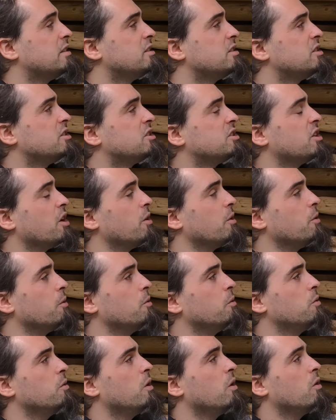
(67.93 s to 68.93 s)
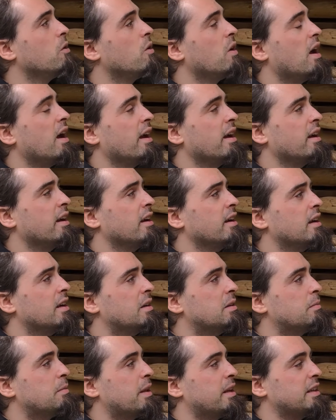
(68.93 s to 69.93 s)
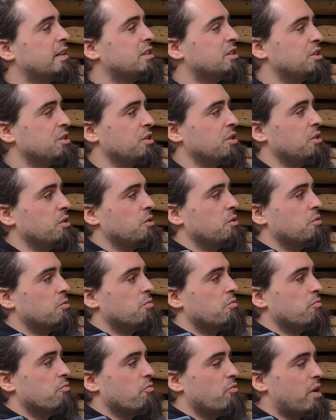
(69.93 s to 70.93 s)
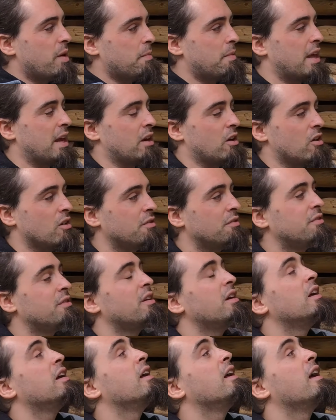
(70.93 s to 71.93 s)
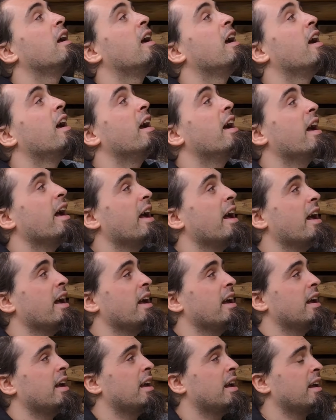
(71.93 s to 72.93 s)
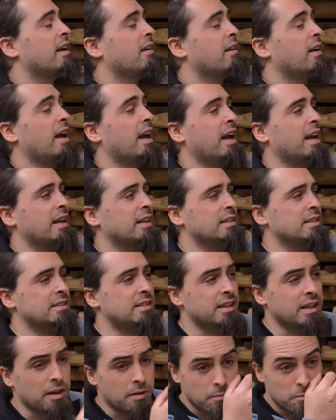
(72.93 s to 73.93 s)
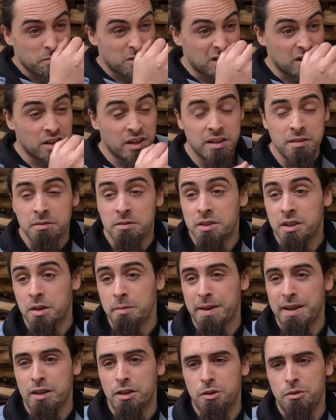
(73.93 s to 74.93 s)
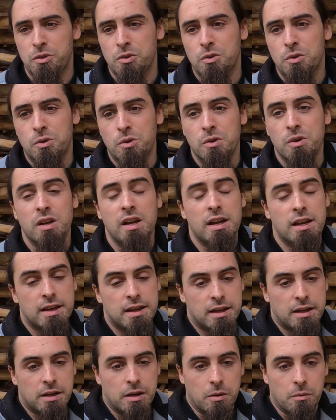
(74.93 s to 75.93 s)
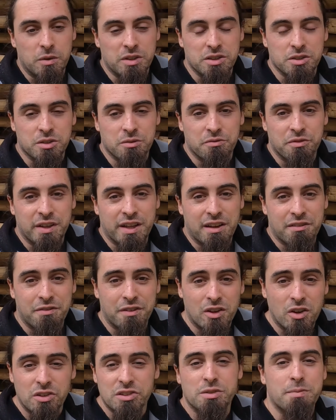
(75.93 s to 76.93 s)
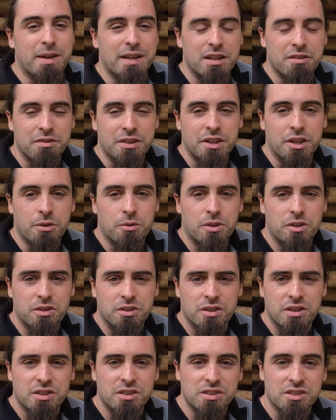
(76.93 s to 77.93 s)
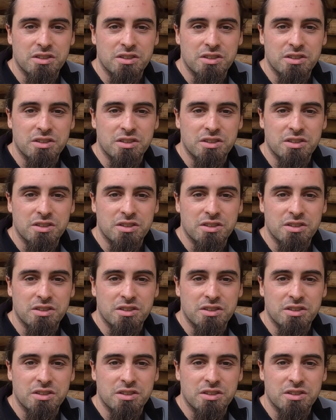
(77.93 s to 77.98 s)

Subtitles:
So plan is to rip that off, and we're going to make a new door, which is something I forgot to make a video on.